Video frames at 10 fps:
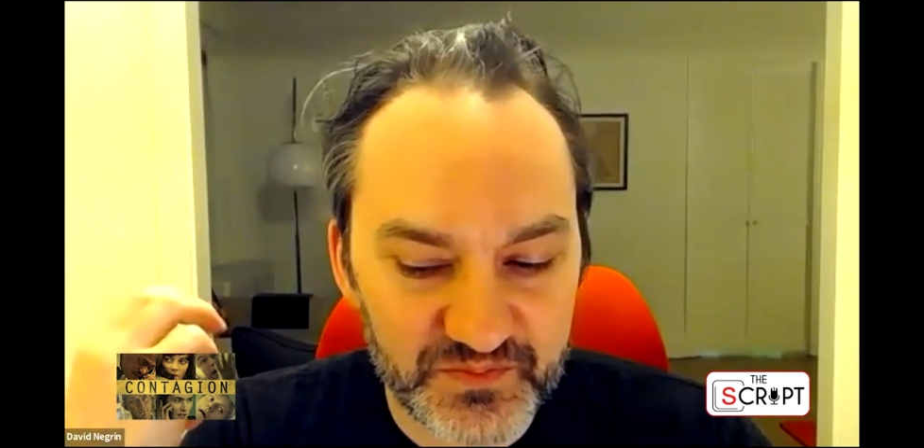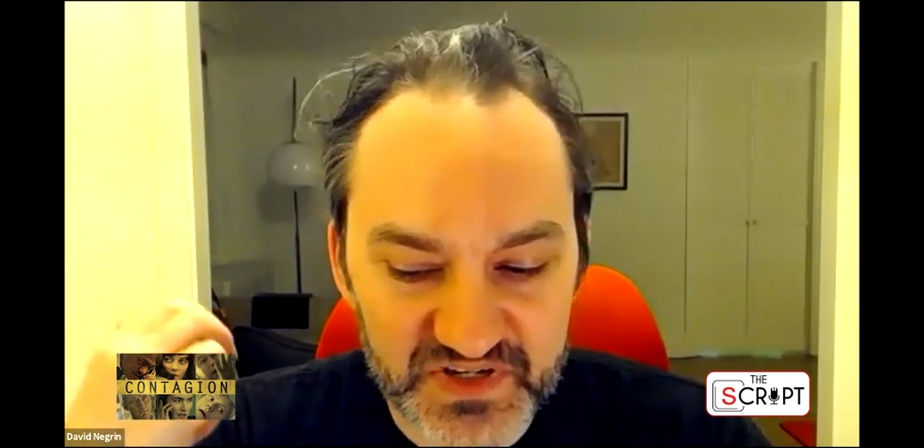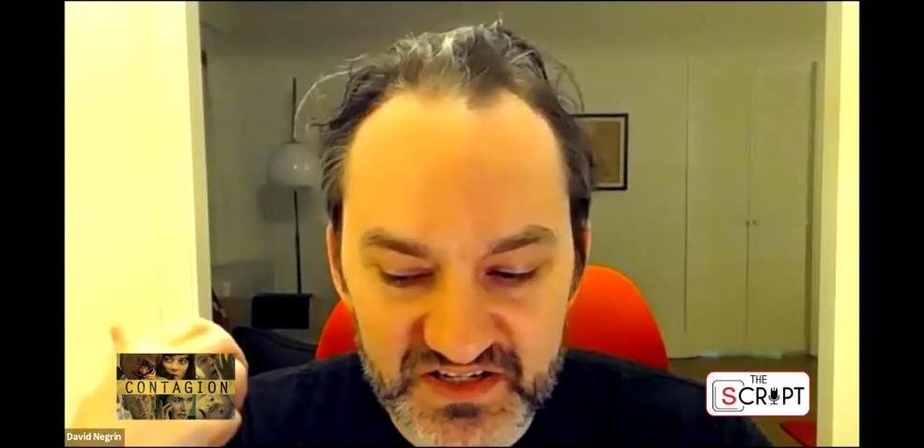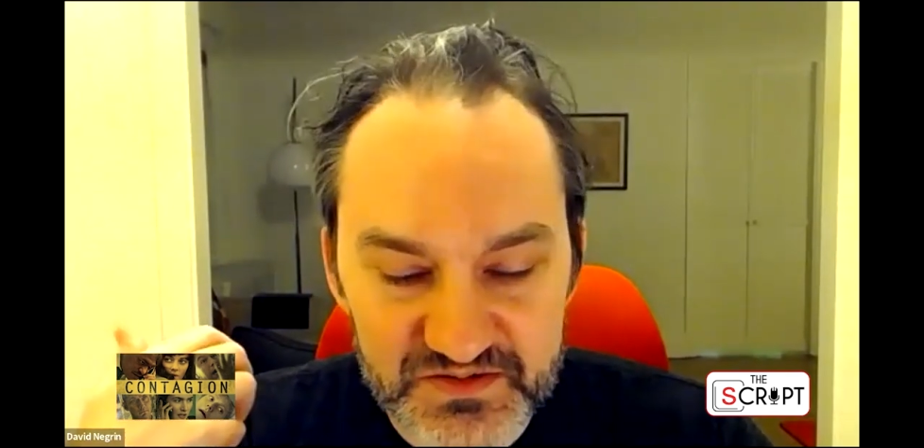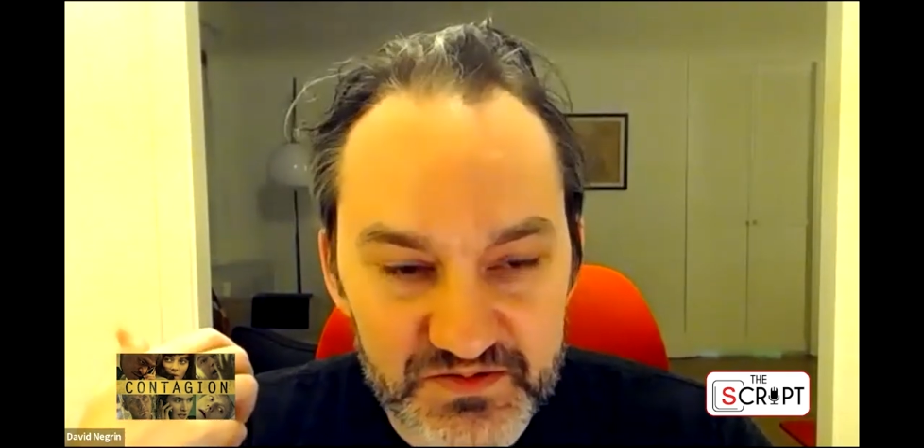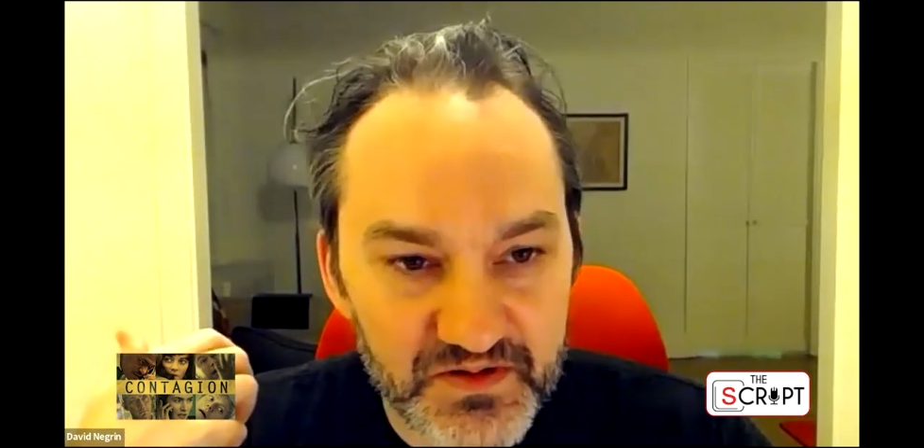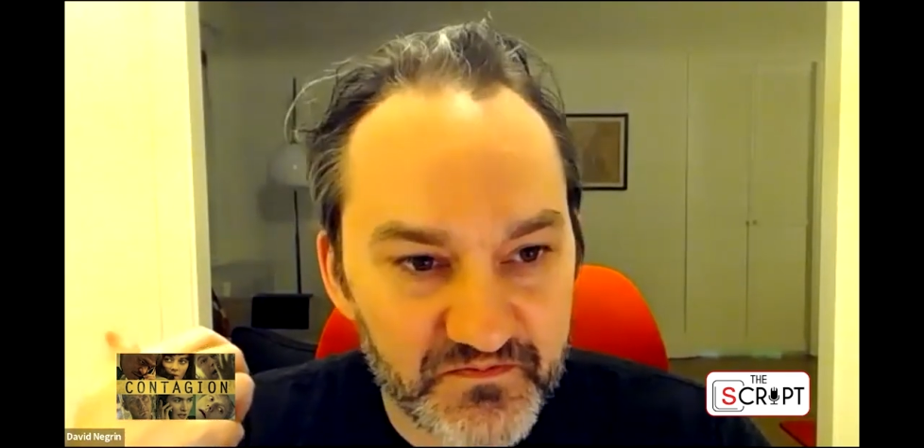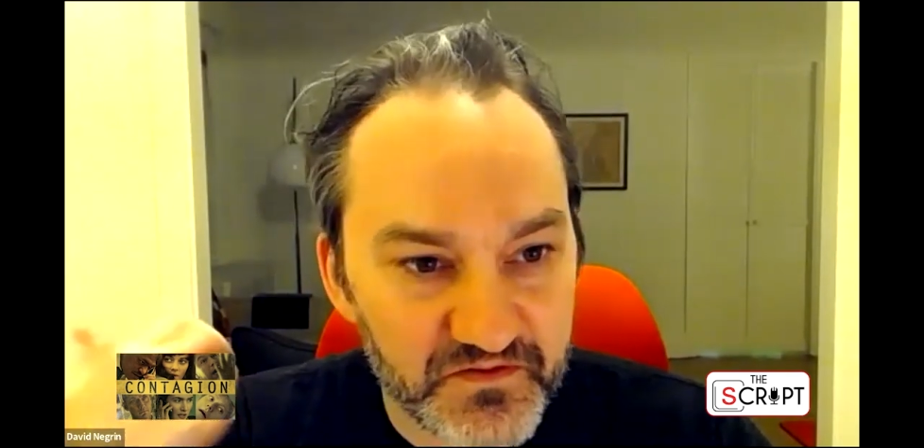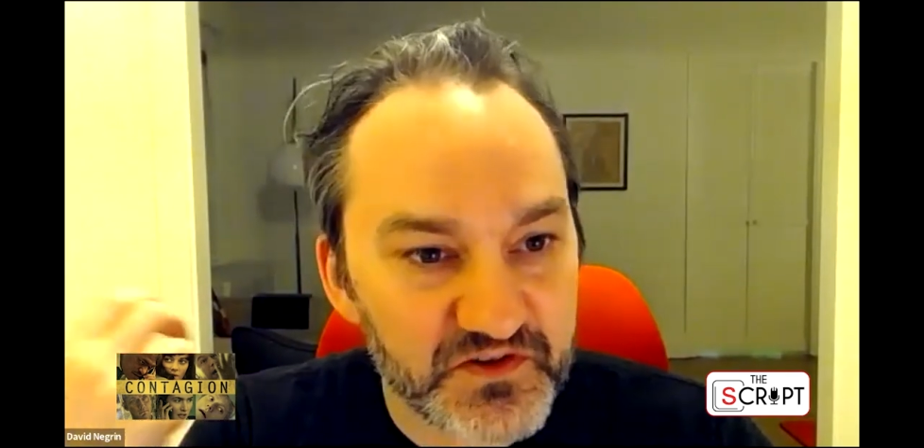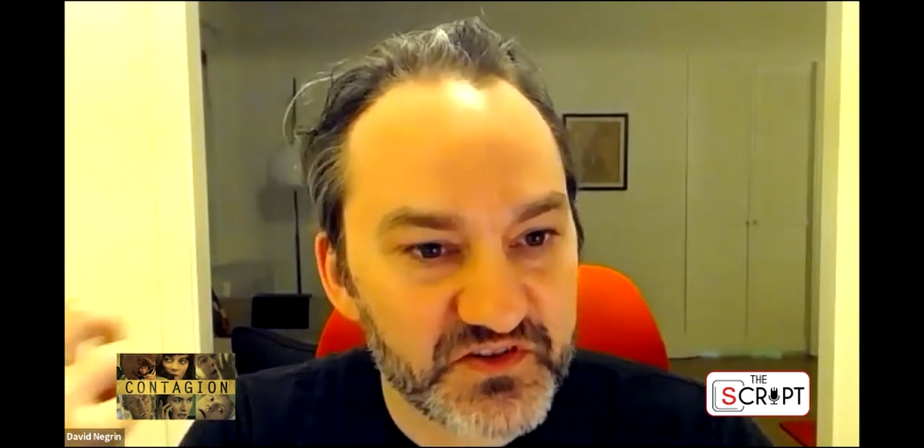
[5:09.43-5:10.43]
because
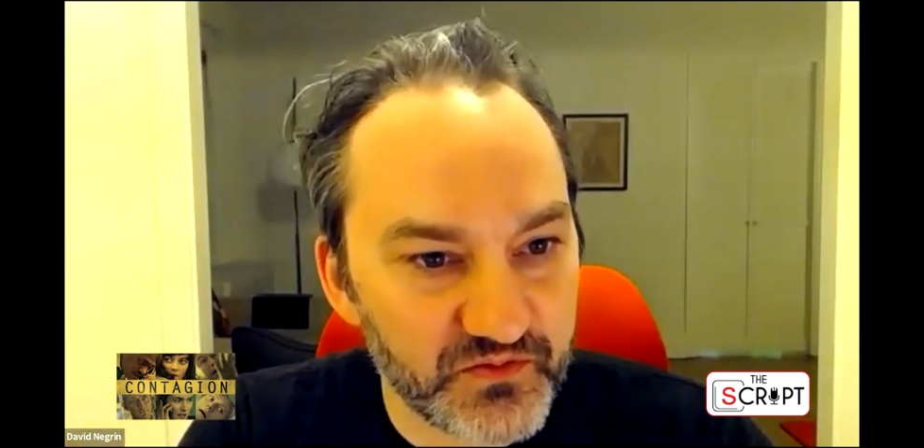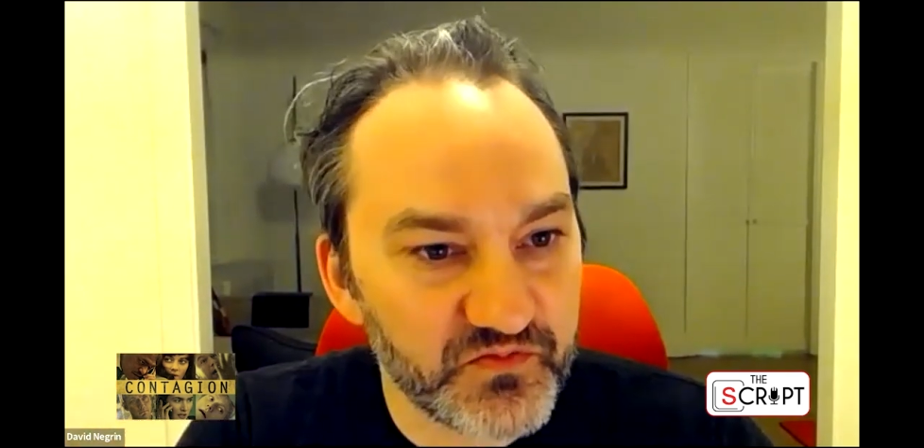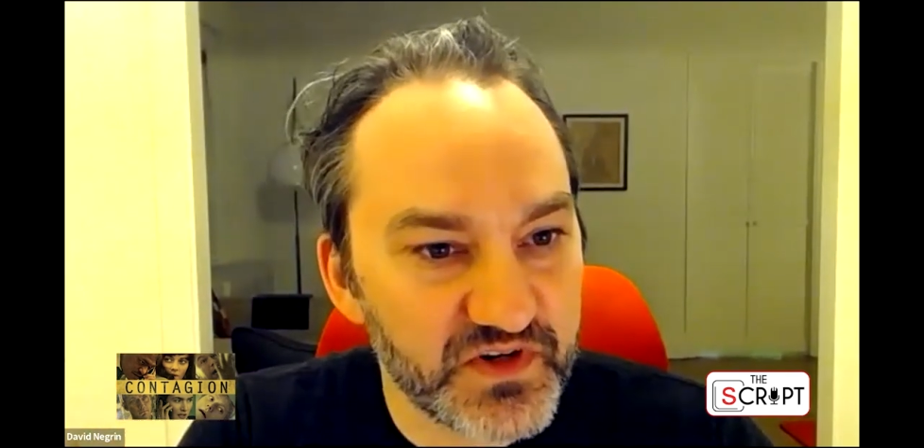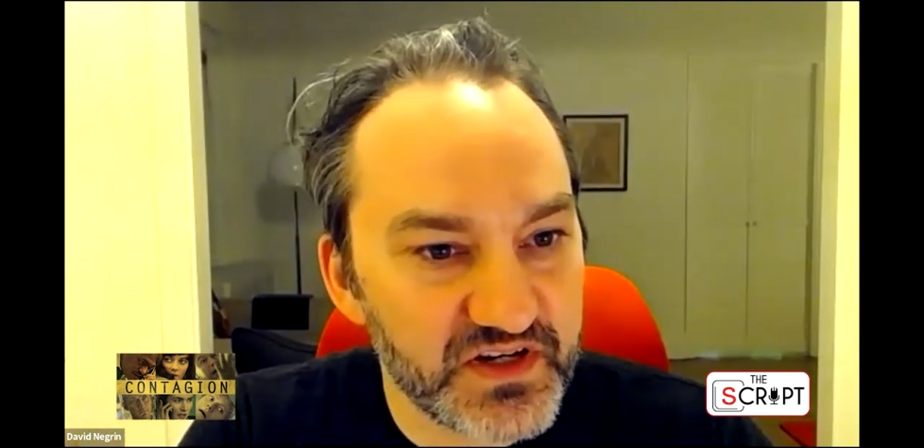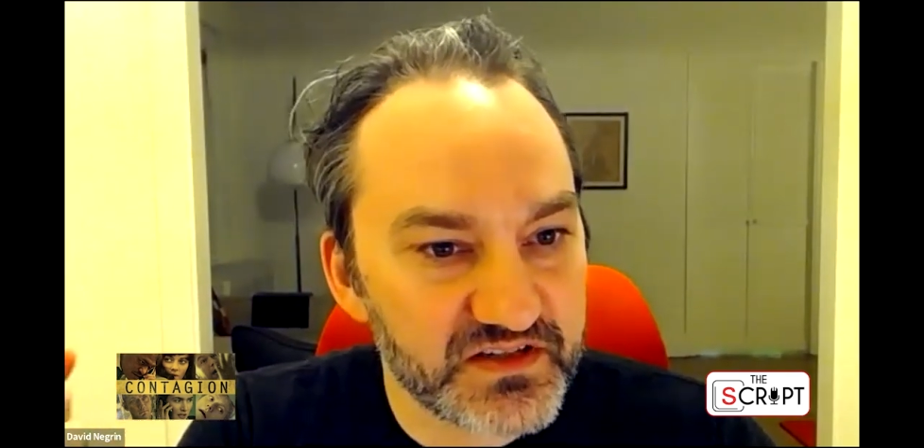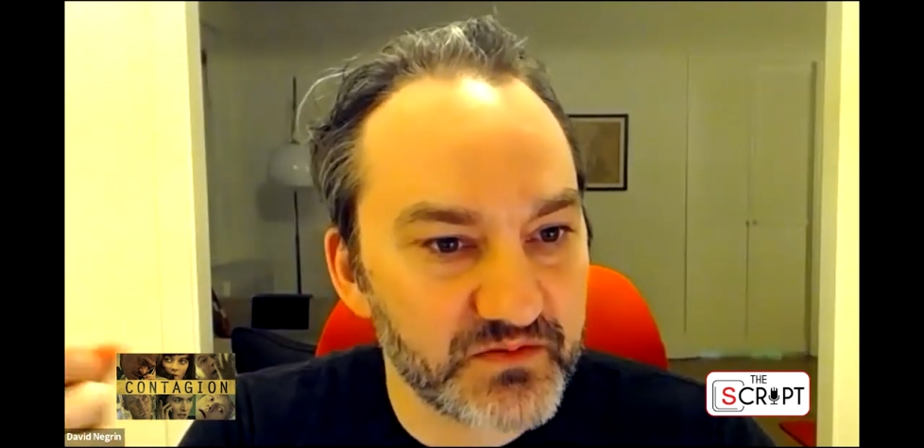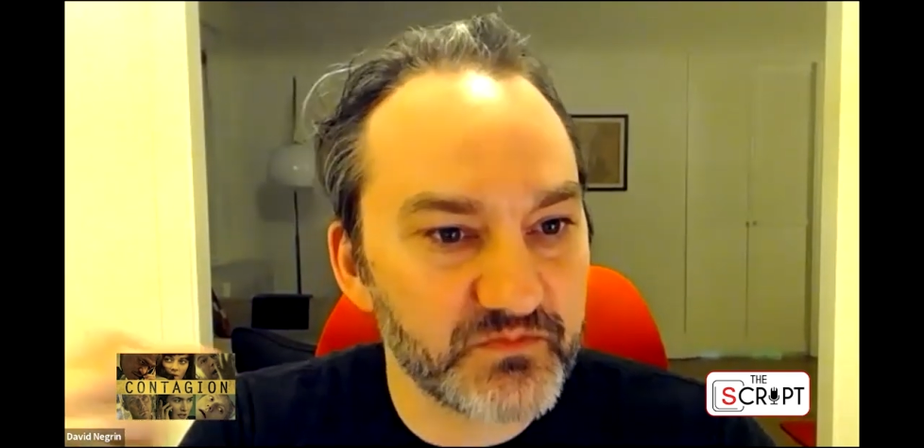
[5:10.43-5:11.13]
for some reason